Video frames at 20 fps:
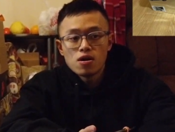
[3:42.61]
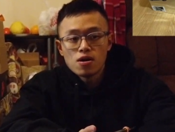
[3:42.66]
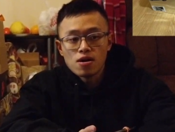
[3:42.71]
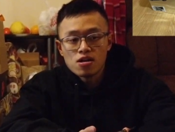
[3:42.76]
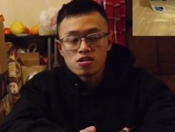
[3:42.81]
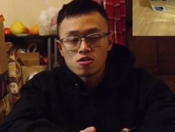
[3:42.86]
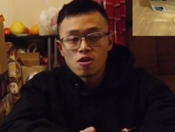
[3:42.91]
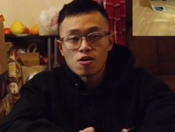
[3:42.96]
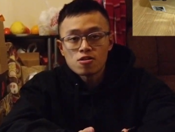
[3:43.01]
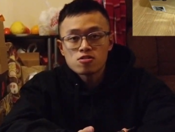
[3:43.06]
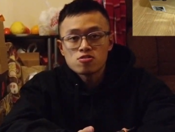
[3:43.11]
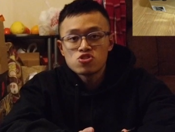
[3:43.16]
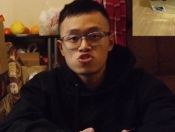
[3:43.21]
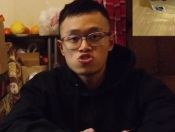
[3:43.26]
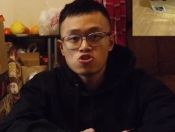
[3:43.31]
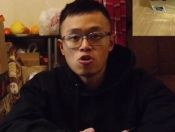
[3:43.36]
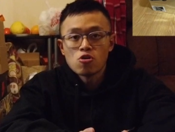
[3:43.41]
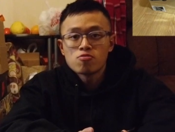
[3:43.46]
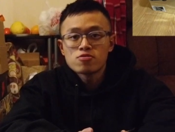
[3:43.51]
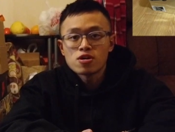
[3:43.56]
It's hard to
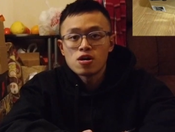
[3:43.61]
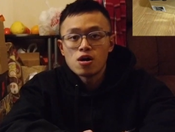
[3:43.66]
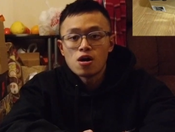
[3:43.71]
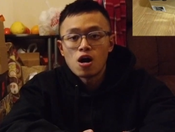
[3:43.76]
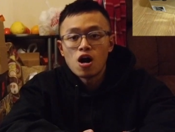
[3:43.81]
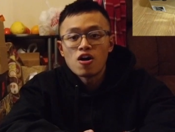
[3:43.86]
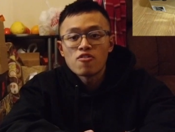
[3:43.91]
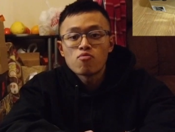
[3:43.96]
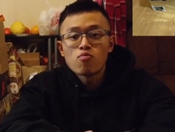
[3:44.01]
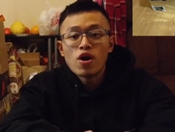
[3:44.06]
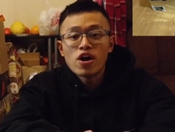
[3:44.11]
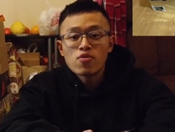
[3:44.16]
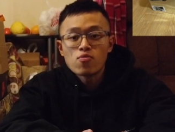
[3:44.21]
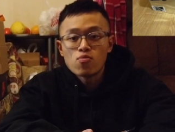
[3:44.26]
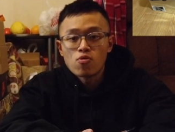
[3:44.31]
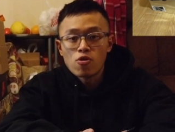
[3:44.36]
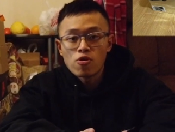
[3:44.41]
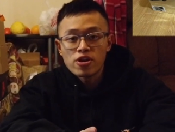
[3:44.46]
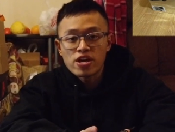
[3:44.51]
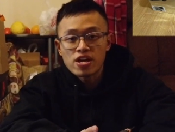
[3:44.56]
show the off-white
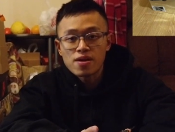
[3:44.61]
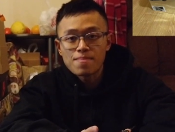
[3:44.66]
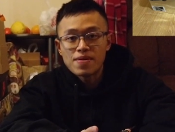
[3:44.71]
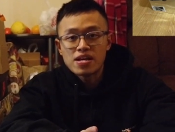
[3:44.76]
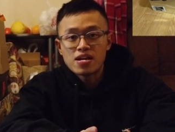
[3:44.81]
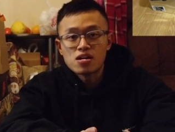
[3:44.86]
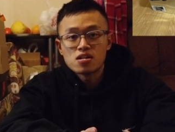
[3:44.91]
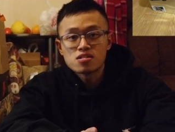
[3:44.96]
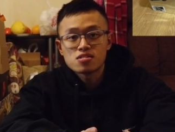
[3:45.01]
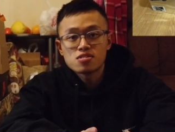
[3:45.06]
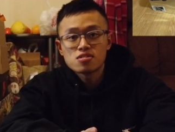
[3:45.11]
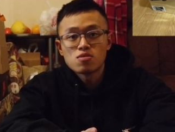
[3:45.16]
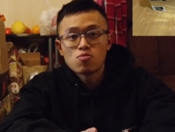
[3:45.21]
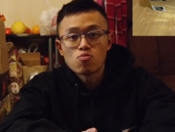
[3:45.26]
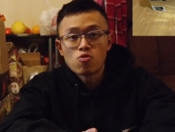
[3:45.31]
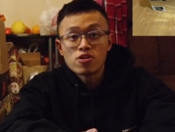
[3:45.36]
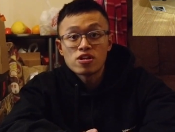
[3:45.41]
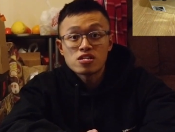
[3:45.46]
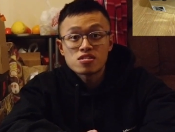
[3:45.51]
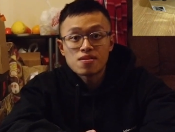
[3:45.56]
wording because the
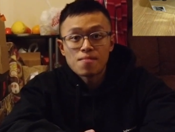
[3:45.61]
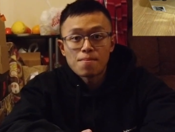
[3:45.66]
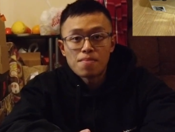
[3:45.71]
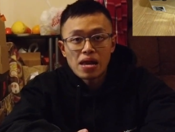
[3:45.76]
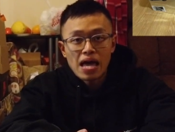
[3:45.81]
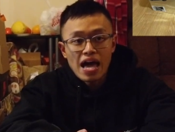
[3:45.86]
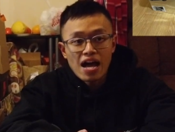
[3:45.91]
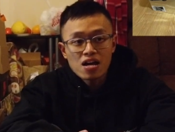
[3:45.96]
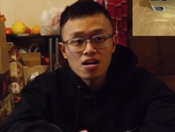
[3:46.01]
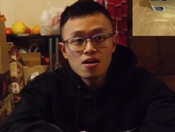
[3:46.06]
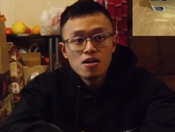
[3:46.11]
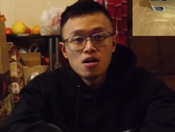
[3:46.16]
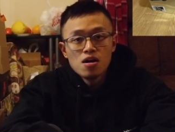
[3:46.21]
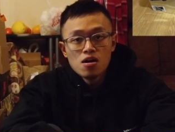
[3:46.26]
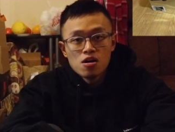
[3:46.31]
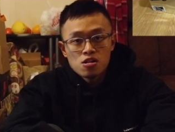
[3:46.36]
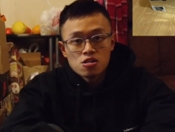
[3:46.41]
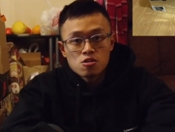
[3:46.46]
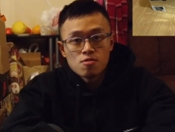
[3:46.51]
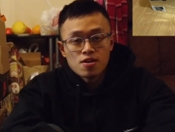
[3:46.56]
wording's in black,
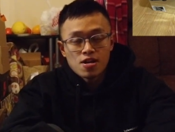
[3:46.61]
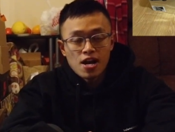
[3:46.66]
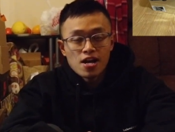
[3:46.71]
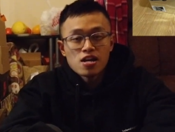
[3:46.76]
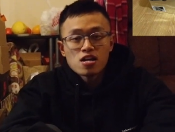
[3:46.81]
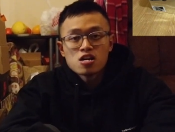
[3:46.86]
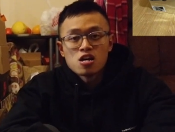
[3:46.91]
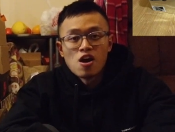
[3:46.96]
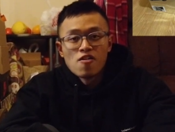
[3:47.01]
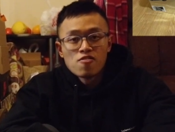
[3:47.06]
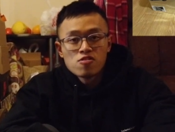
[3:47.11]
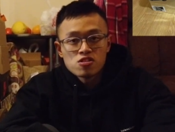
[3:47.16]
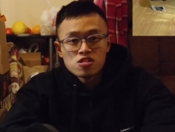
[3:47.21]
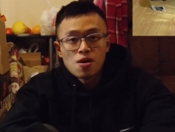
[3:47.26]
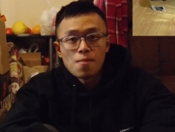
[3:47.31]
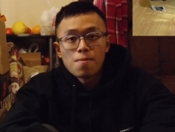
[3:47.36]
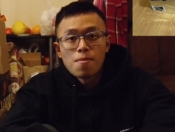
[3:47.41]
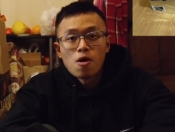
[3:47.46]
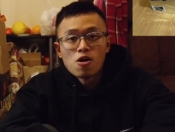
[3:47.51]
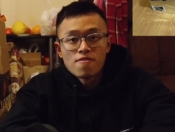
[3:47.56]
so it kind of covers
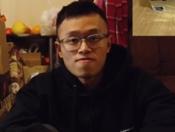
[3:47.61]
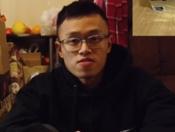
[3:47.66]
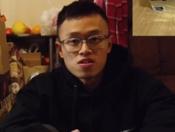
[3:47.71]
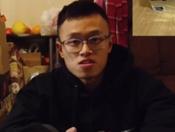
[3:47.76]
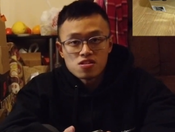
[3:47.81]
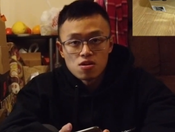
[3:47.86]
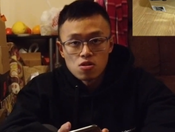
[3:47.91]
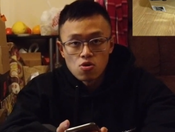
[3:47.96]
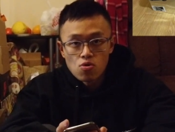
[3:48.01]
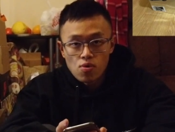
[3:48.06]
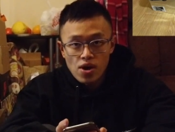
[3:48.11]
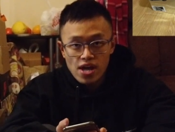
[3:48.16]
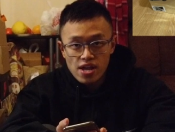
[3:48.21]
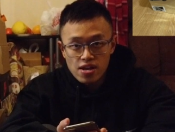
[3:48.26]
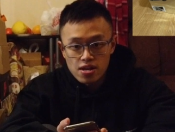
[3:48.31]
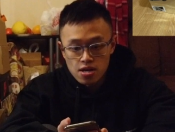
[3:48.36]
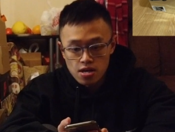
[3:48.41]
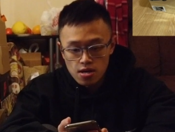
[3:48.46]
up part of the silhouette.